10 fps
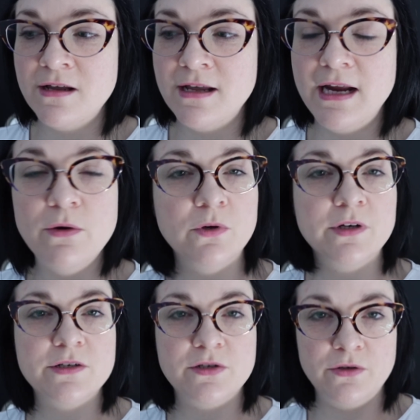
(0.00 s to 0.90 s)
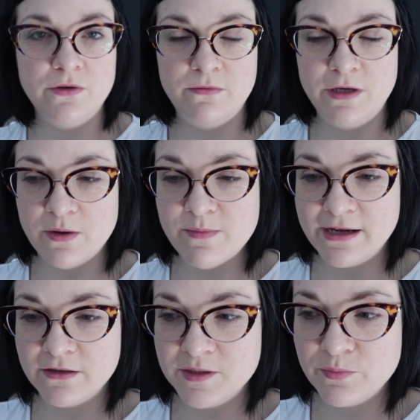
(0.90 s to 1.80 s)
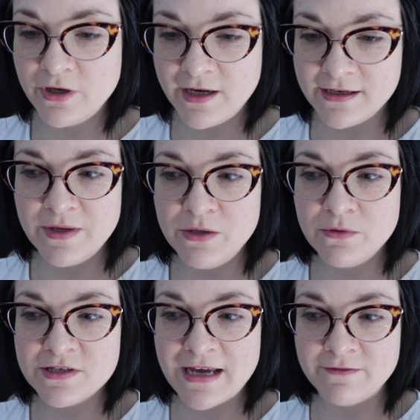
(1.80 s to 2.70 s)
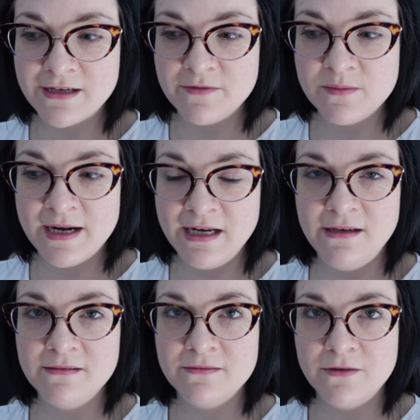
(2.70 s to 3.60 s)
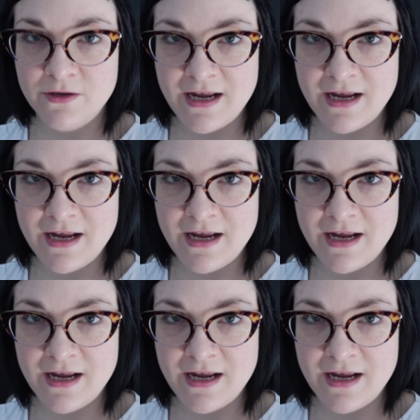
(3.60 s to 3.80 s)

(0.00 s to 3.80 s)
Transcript: in order to, you know, make those products, but you also have to have the money on